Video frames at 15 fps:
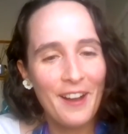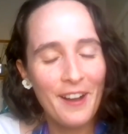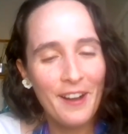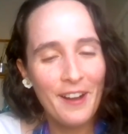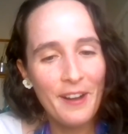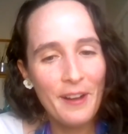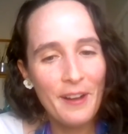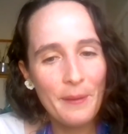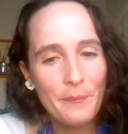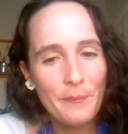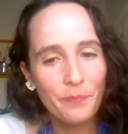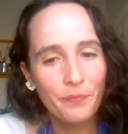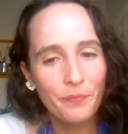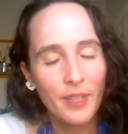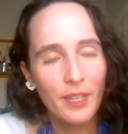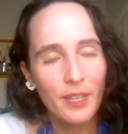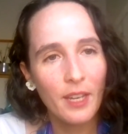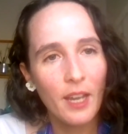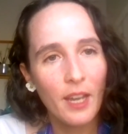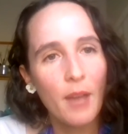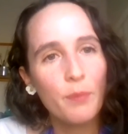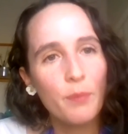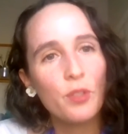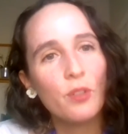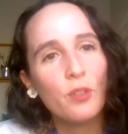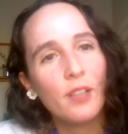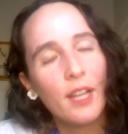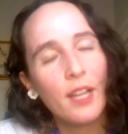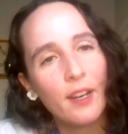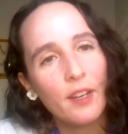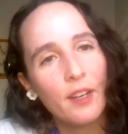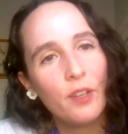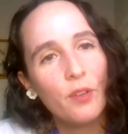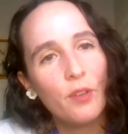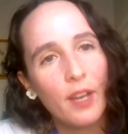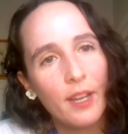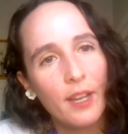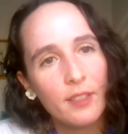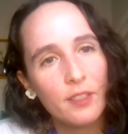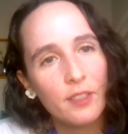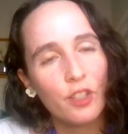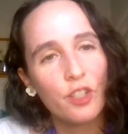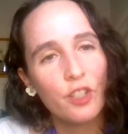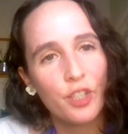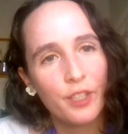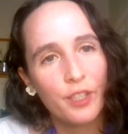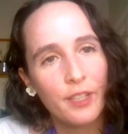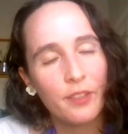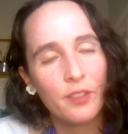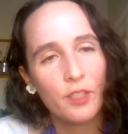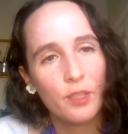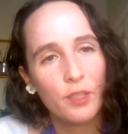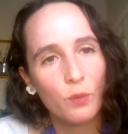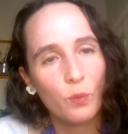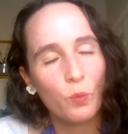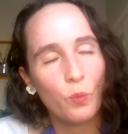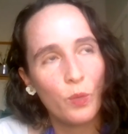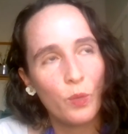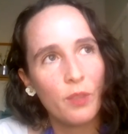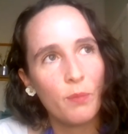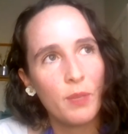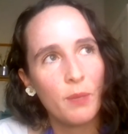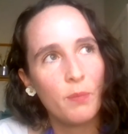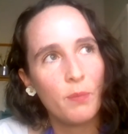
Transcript: I'm so glad you guys are sharing this with me,